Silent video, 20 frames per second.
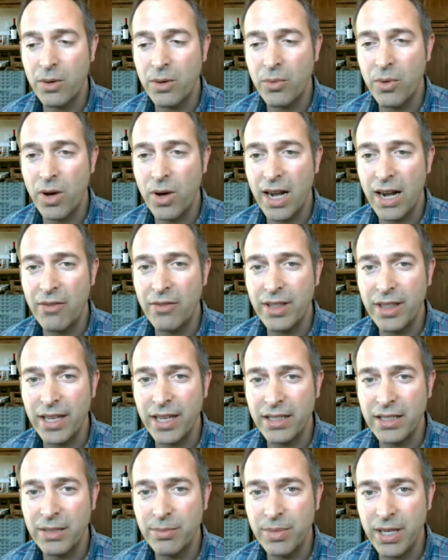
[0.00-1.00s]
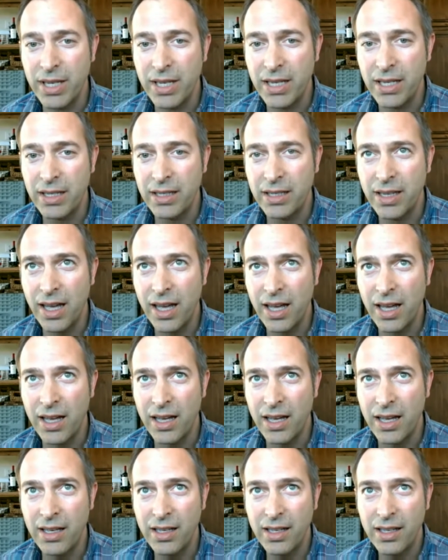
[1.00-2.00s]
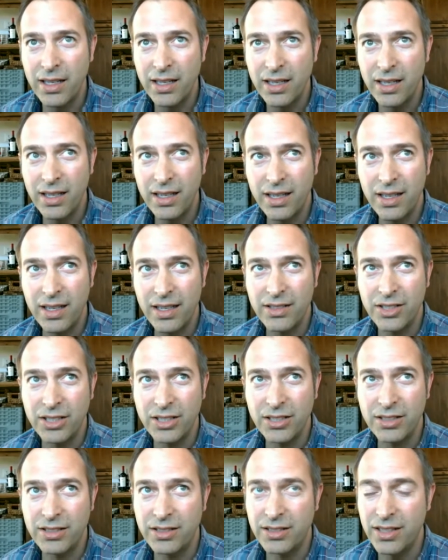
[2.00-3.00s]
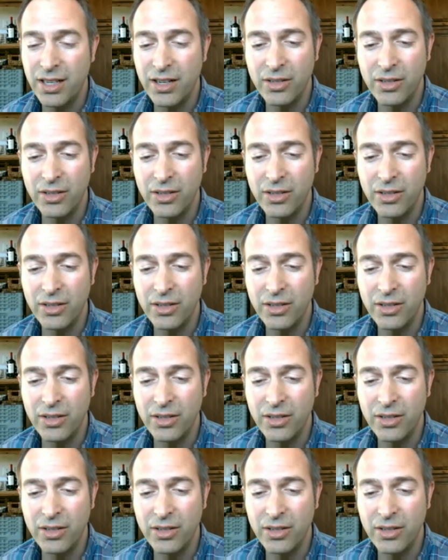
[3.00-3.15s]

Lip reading: We want everything to be just